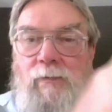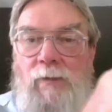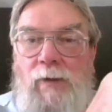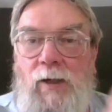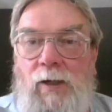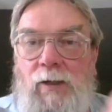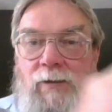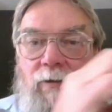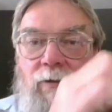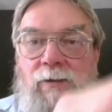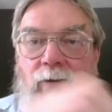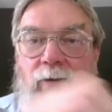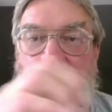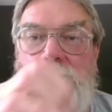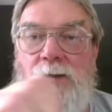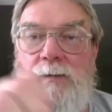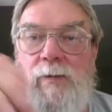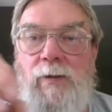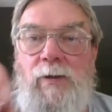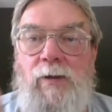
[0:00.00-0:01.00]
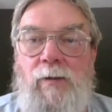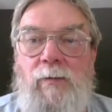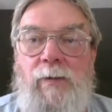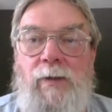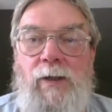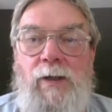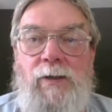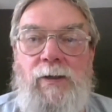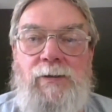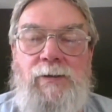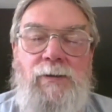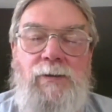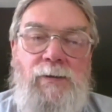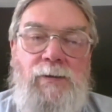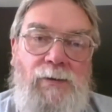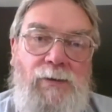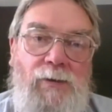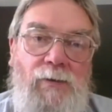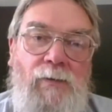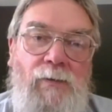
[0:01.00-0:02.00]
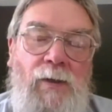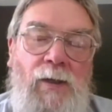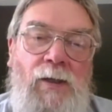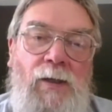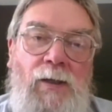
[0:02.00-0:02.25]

Oxygen, carbon, carbon, oxygen. So